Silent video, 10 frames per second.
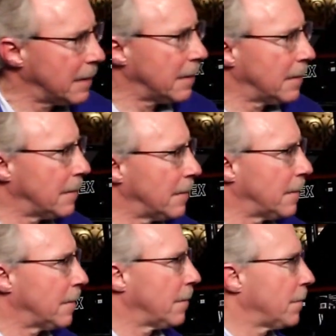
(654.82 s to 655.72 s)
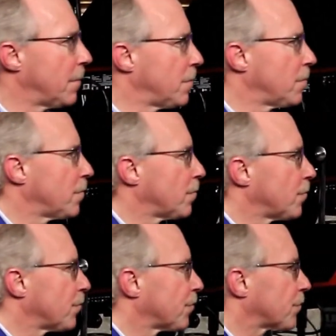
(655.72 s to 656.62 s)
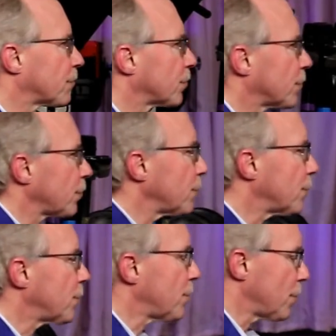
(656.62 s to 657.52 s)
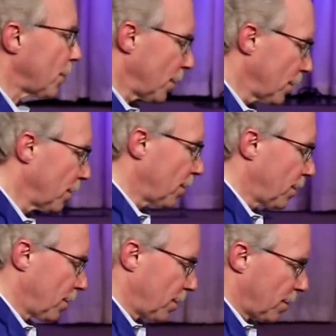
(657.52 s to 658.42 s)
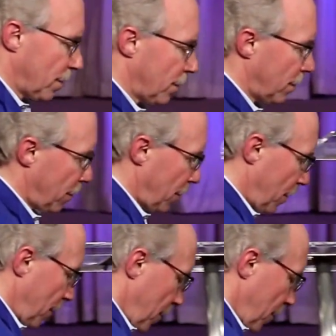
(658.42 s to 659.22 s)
Nobody speaks.